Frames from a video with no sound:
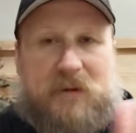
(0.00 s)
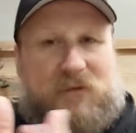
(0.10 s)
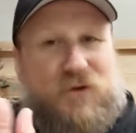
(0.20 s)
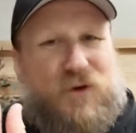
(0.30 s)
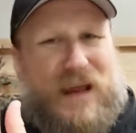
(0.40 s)
but
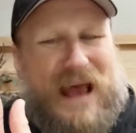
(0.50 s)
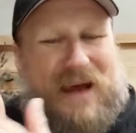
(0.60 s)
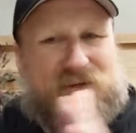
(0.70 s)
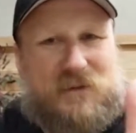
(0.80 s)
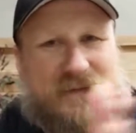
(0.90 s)
if you could
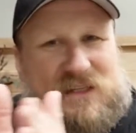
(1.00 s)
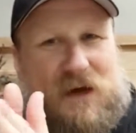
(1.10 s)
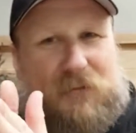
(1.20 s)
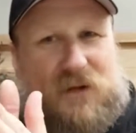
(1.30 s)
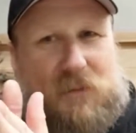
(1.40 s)
have some
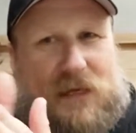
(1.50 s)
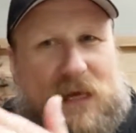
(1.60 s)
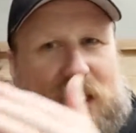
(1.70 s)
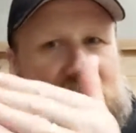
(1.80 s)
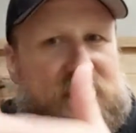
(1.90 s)
stuff at the
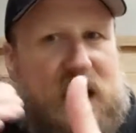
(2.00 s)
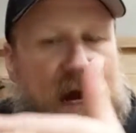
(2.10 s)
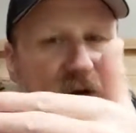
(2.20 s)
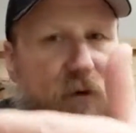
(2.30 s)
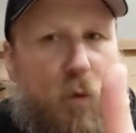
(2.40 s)
beginning, it's
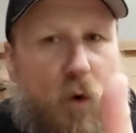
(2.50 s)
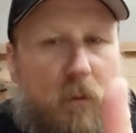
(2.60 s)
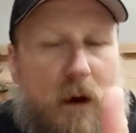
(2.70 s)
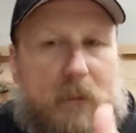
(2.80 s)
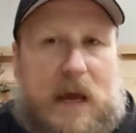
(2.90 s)
kind of a
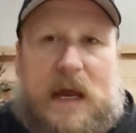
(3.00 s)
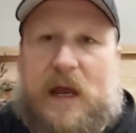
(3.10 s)
warm-up,